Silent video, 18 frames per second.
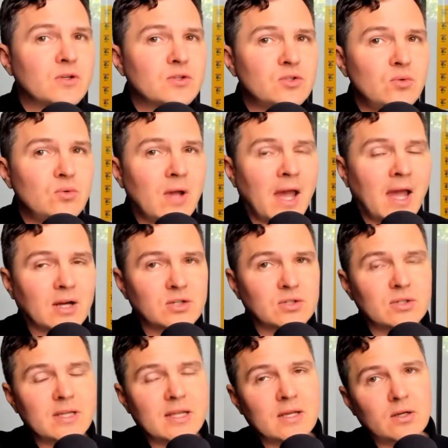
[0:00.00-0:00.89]
to
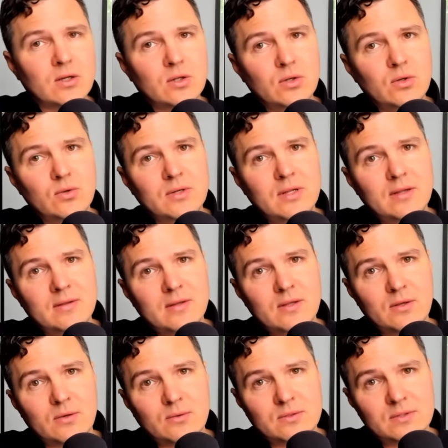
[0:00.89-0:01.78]
actually include
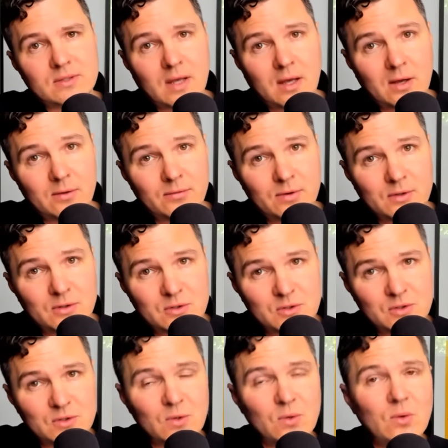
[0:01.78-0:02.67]
the use of
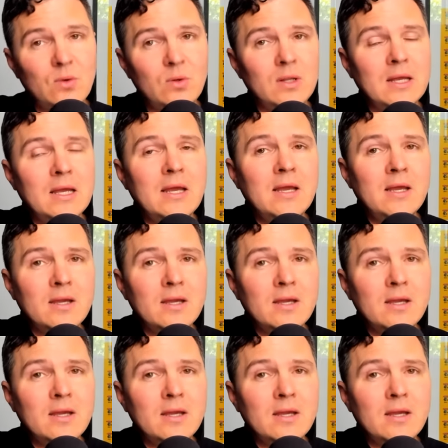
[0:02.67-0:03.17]
S O L,